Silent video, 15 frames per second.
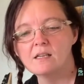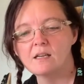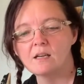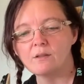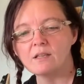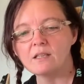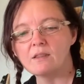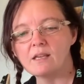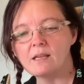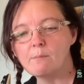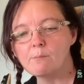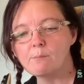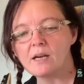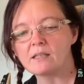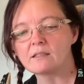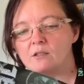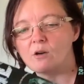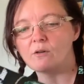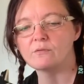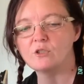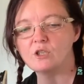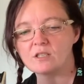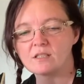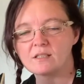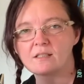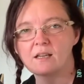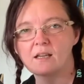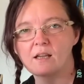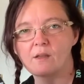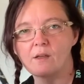I think the impact of just
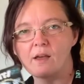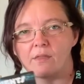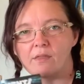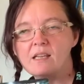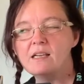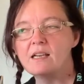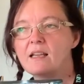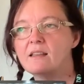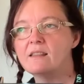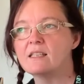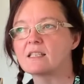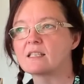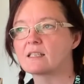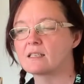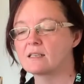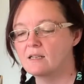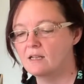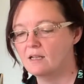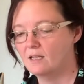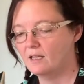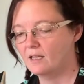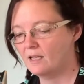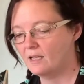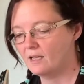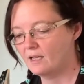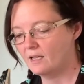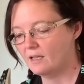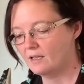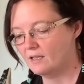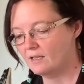a thing like this
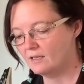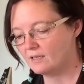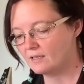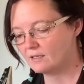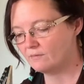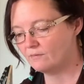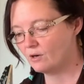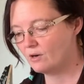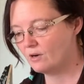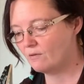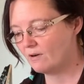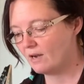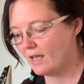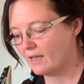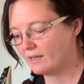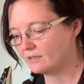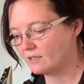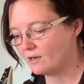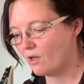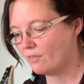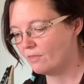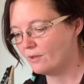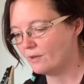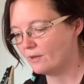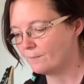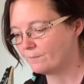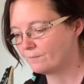is very reliant on the